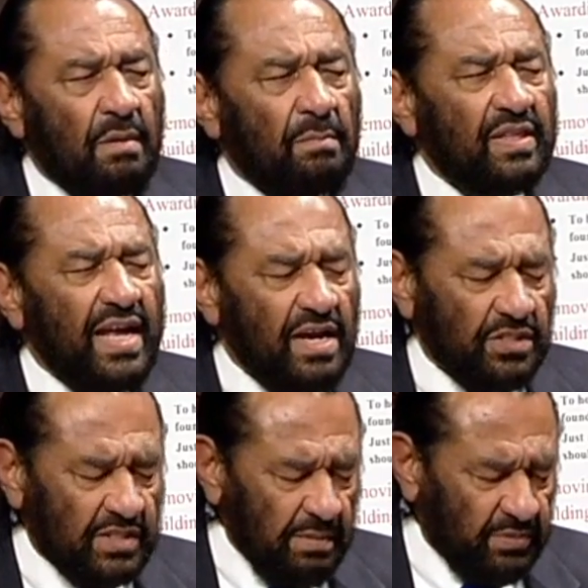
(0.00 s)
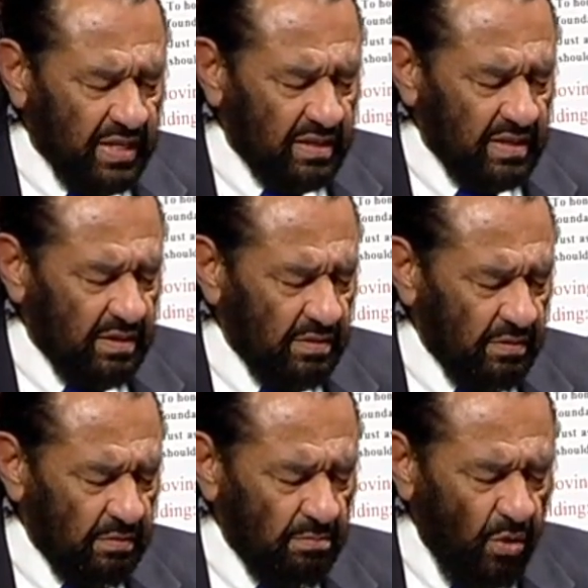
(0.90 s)
But there is something
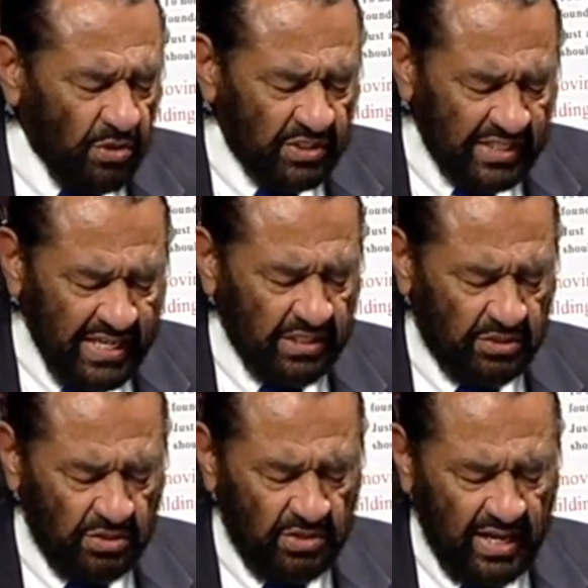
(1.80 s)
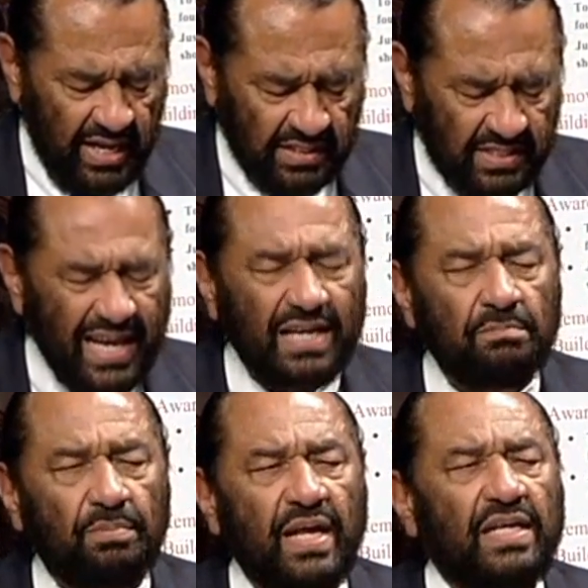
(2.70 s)
more sinister that has
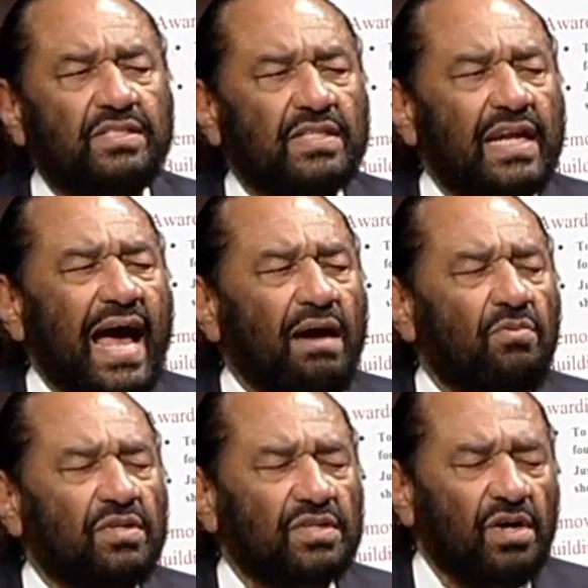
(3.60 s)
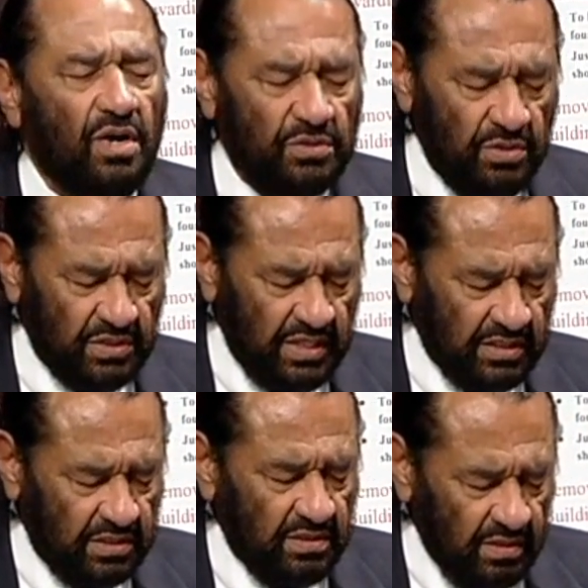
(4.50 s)
taken place that I want to call to your
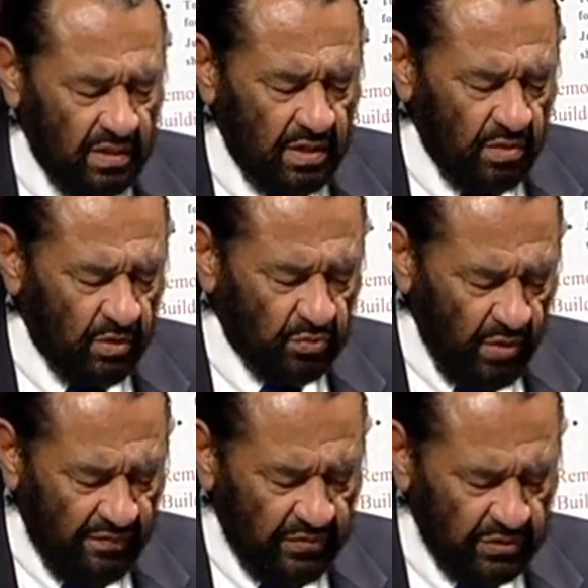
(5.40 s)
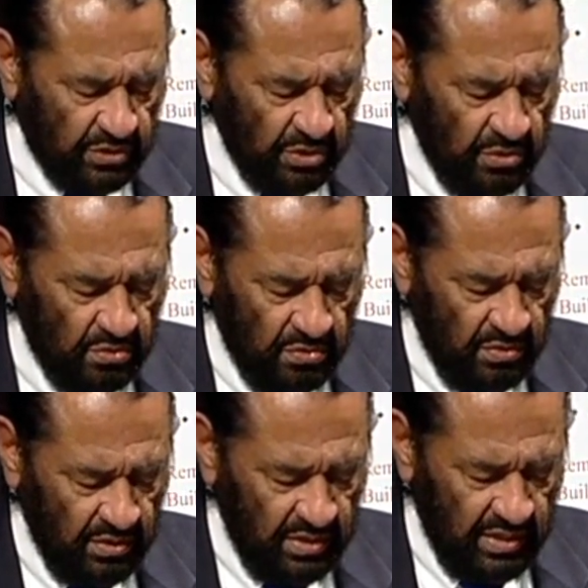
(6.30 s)
attention with reference to
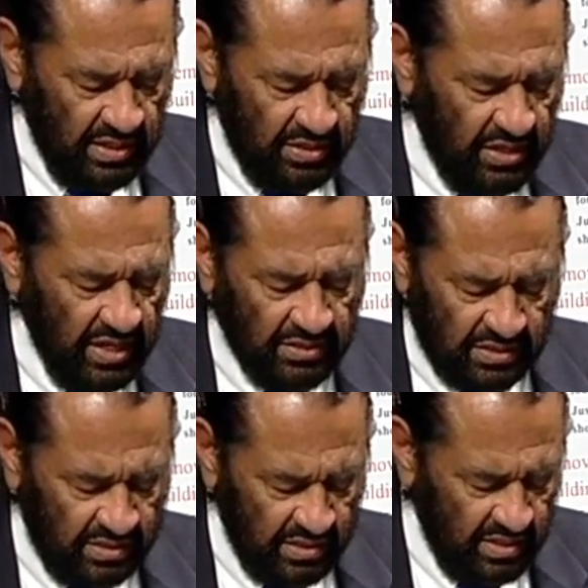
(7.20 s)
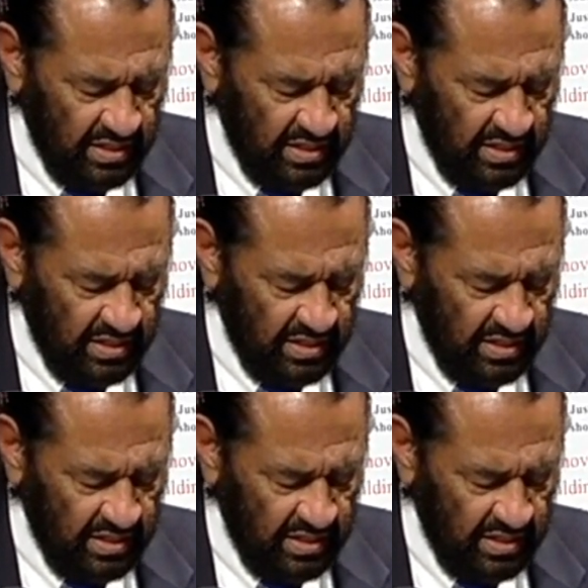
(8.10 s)
this.